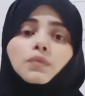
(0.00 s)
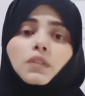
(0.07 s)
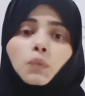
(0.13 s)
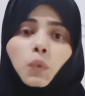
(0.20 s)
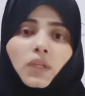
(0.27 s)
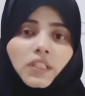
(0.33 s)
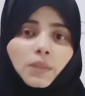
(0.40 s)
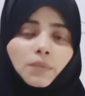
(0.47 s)

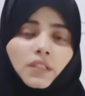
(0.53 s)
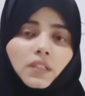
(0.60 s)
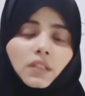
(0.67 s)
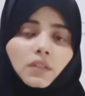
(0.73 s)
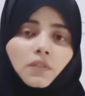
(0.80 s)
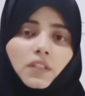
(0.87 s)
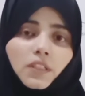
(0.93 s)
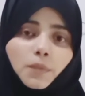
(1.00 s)

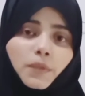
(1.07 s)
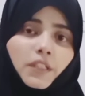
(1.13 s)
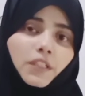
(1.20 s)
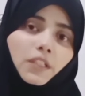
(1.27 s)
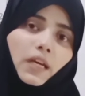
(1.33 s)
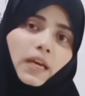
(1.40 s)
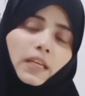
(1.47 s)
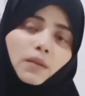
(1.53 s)

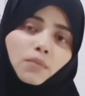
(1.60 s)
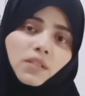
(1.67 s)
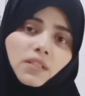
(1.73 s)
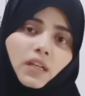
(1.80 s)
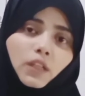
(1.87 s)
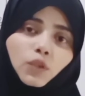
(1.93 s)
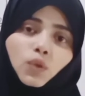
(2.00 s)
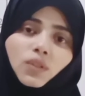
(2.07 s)
vertebrate
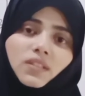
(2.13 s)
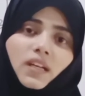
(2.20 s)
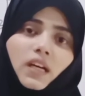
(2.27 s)
animals are those